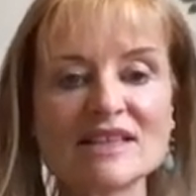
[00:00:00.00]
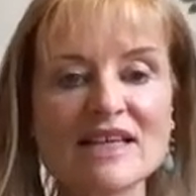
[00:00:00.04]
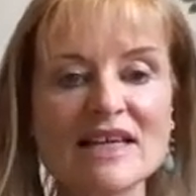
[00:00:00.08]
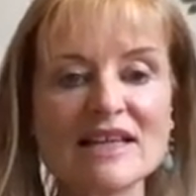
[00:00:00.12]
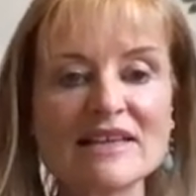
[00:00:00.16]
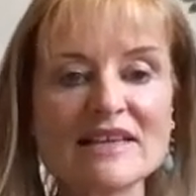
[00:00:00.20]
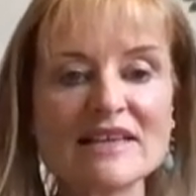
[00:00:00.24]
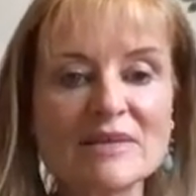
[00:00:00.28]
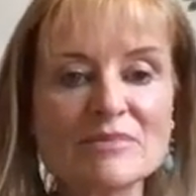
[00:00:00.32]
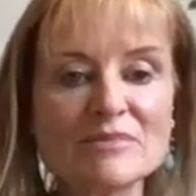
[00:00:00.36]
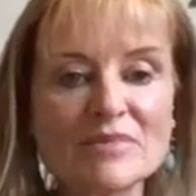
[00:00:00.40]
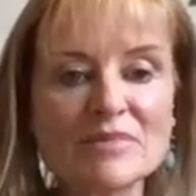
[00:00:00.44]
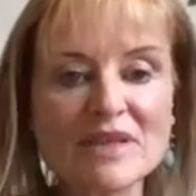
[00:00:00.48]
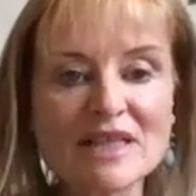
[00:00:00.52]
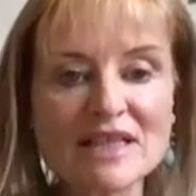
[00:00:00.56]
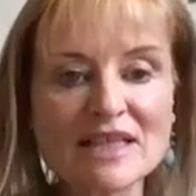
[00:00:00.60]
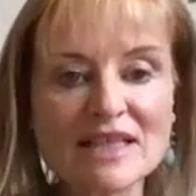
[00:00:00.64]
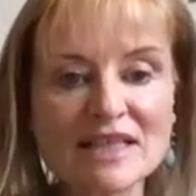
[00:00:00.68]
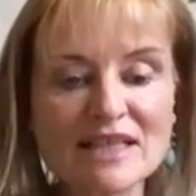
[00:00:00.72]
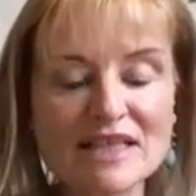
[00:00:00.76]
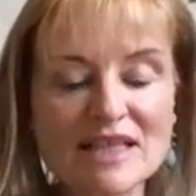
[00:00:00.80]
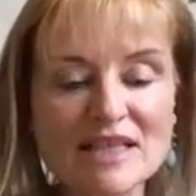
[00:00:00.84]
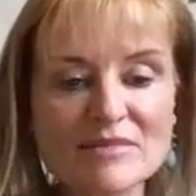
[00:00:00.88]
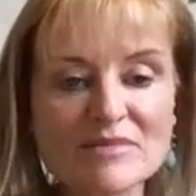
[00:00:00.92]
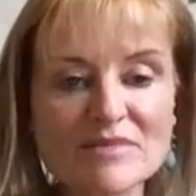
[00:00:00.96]
And then
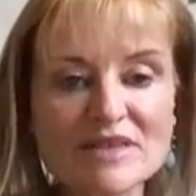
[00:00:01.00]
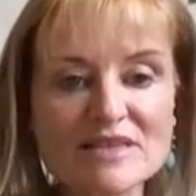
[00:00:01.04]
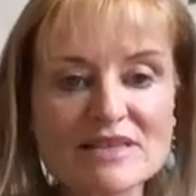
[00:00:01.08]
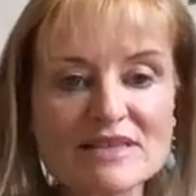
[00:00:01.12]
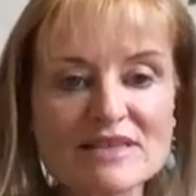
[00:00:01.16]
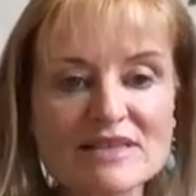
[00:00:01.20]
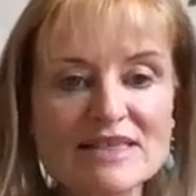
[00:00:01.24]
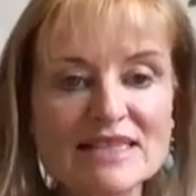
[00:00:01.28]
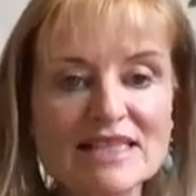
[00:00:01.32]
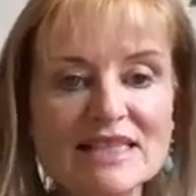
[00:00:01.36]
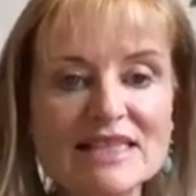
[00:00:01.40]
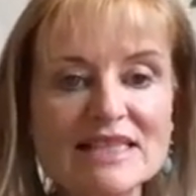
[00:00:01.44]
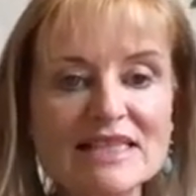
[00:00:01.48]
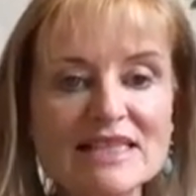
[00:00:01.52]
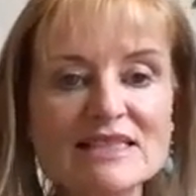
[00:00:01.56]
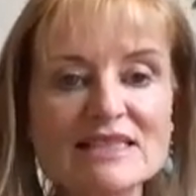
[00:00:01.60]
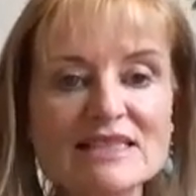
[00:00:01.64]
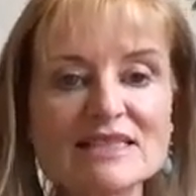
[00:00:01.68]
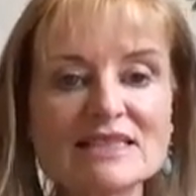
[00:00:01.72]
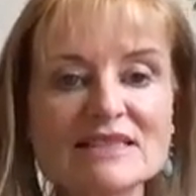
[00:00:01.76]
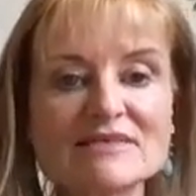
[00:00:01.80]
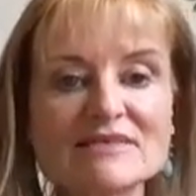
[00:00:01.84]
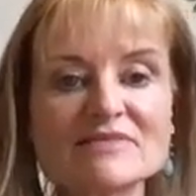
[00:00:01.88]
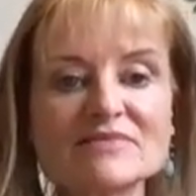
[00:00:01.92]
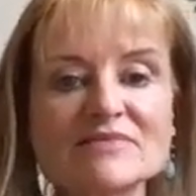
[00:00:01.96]
picking up the seed,
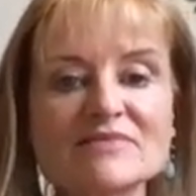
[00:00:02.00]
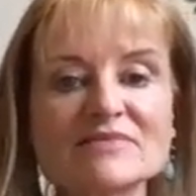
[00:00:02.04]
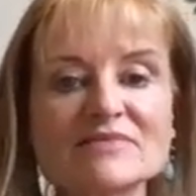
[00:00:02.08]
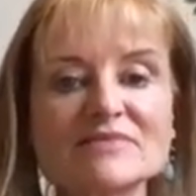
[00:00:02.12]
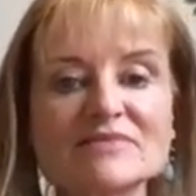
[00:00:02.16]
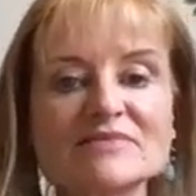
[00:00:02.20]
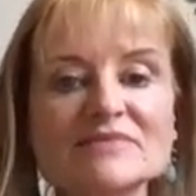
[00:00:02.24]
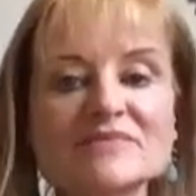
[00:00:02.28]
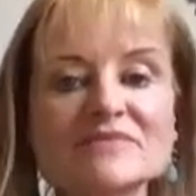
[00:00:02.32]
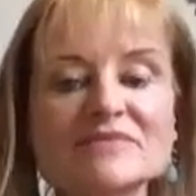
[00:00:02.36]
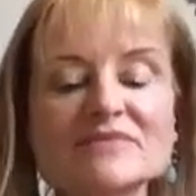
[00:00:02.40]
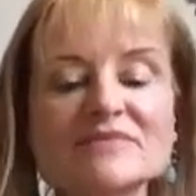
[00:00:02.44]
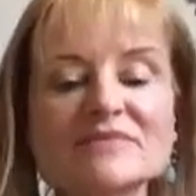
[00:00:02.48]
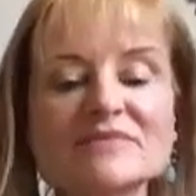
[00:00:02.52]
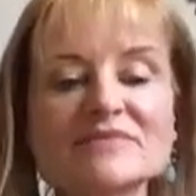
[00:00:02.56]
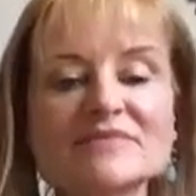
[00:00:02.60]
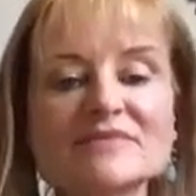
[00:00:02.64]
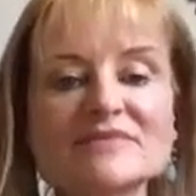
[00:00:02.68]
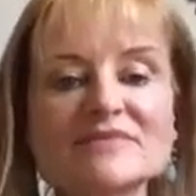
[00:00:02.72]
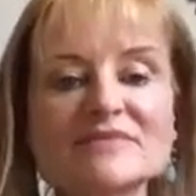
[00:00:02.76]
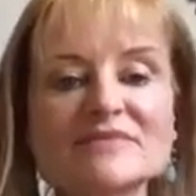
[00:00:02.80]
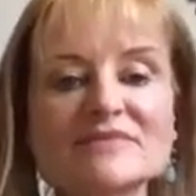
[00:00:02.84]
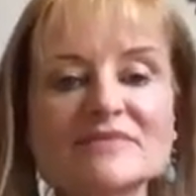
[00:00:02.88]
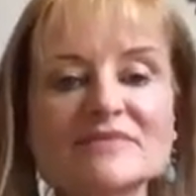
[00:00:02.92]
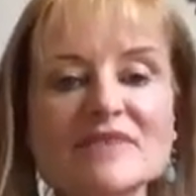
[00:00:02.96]

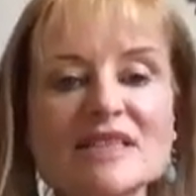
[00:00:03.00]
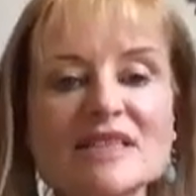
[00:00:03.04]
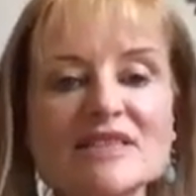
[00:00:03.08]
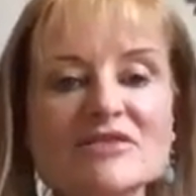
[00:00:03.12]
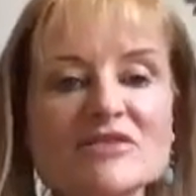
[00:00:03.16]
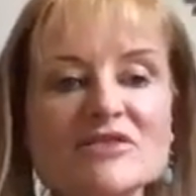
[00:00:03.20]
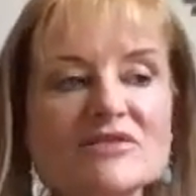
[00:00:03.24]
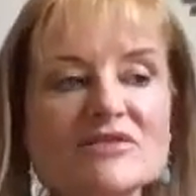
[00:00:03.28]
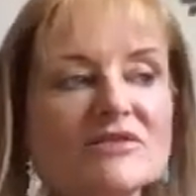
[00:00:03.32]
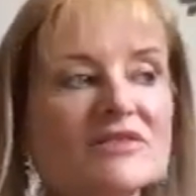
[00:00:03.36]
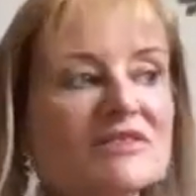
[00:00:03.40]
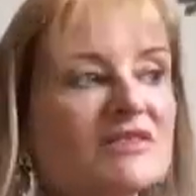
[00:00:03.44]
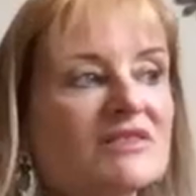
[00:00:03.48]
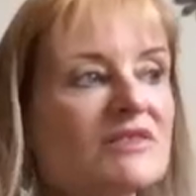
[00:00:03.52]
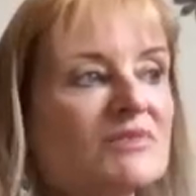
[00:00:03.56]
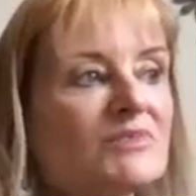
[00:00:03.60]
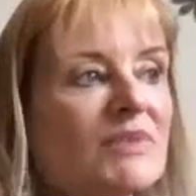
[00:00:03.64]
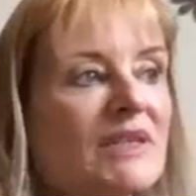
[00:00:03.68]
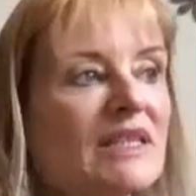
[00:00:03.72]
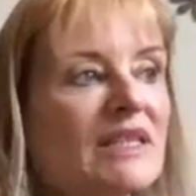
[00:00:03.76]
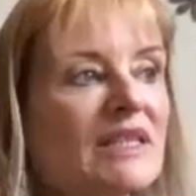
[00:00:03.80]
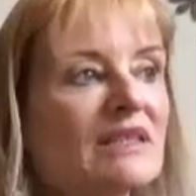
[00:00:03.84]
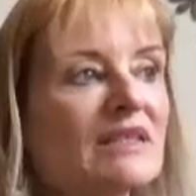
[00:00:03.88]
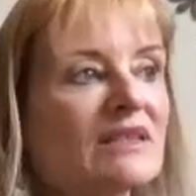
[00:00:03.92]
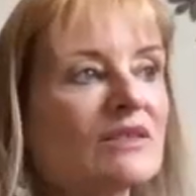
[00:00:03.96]
as you
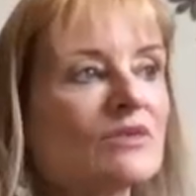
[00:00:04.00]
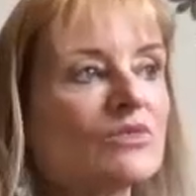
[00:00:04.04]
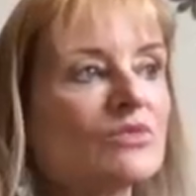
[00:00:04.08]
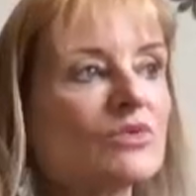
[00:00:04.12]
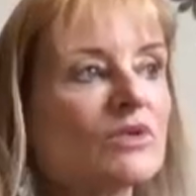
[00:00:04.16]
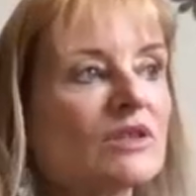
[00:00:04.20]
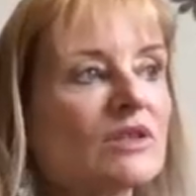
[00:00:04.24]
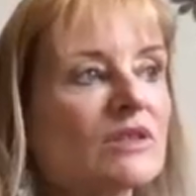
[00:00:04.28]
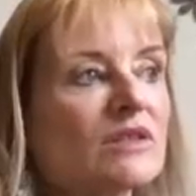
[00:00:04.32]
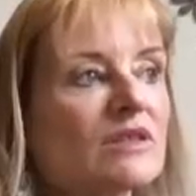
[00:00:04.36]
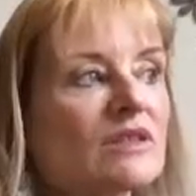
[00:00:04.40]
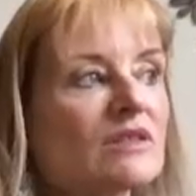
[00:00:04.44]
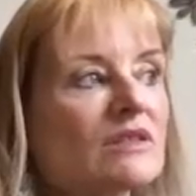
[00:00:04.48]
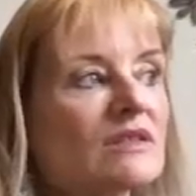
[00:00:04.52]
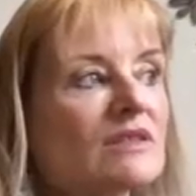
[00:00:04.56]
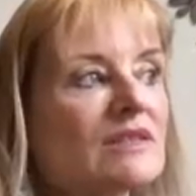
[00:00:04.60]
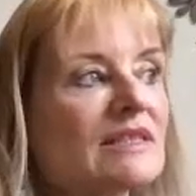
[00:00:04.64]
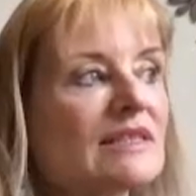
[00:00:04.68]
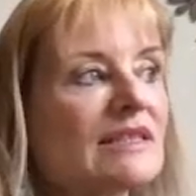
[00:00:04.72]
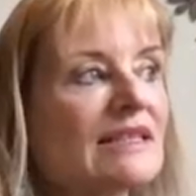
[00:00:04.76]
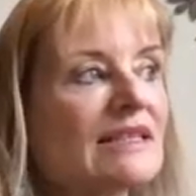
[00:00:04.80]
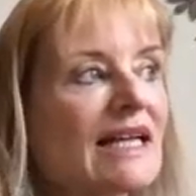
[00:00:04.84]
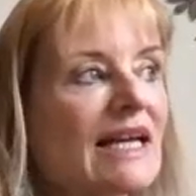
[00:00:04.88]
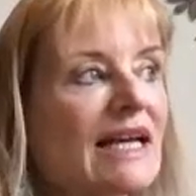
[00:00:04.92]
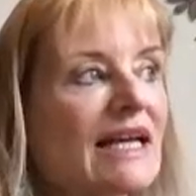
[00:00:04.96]
speak the words,
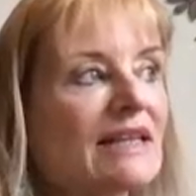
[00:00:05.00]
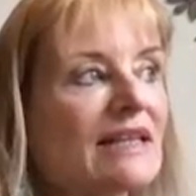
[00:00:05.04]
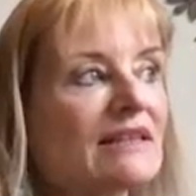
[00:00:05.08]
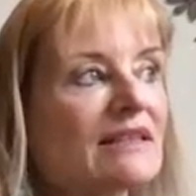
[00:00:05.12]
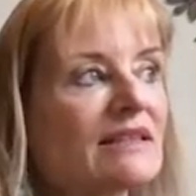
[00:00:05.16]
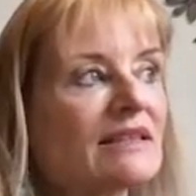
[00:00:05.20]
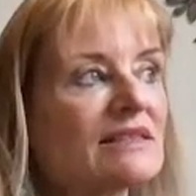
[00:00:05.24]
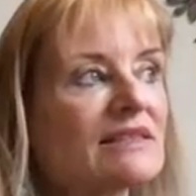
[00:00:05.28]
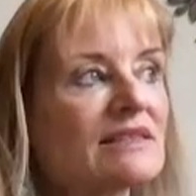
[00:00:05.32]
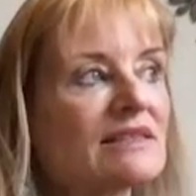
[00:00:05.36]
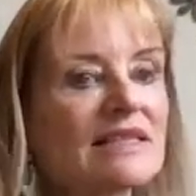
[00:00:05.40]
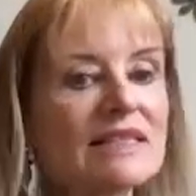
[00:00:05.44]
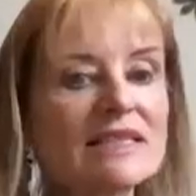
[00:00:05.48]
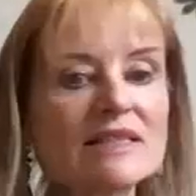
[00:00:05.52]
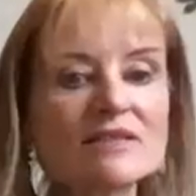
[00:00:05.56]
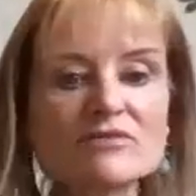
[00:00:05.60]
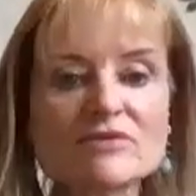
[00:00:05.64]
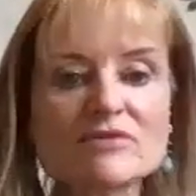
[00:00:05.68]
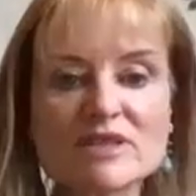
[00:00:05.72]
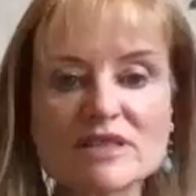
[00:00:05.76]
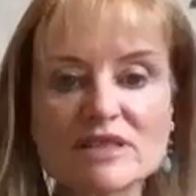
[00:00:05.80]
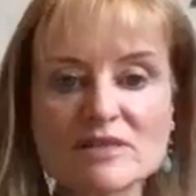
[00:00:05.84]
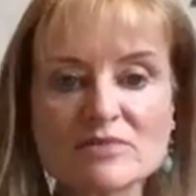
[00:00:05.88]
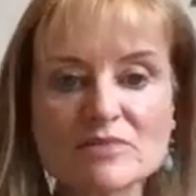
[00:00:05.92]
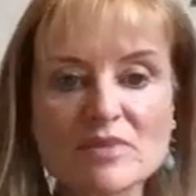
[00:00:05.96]
again the seed
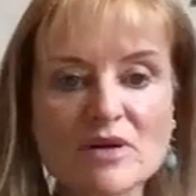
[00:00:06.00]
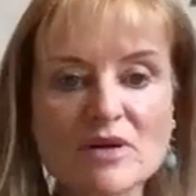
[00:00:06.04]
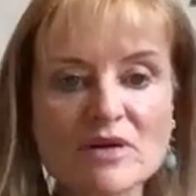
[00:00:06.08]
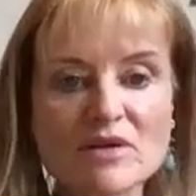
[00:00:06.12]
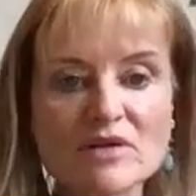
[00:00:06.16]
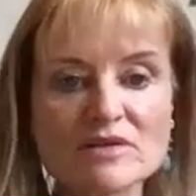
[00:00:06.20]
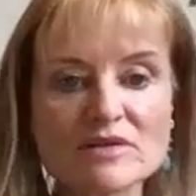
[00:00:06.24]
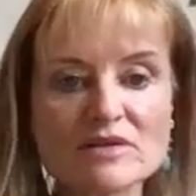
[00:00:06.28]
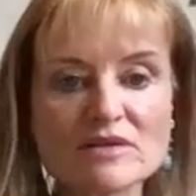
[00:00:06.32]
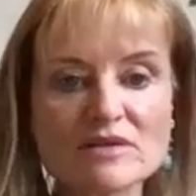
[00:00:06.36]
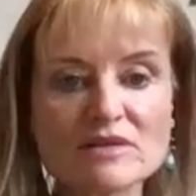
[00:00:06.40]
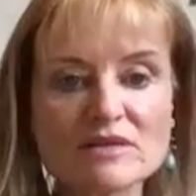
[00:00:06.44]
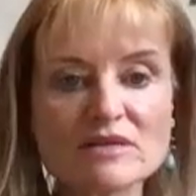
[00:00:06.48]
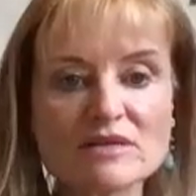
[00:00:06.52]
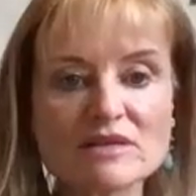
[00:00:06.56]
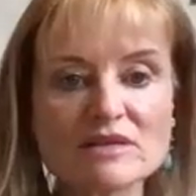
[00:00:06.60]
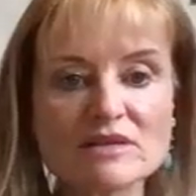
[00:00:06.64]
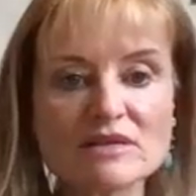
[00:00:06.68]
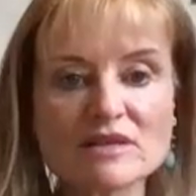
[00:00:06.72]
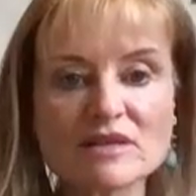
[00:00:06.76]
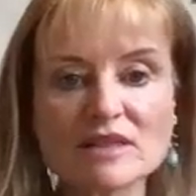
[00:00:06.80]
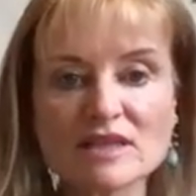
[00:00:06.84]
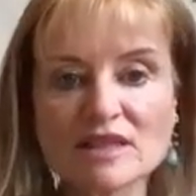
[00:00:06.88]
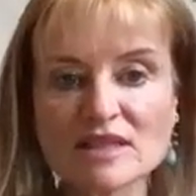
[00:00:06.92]
responds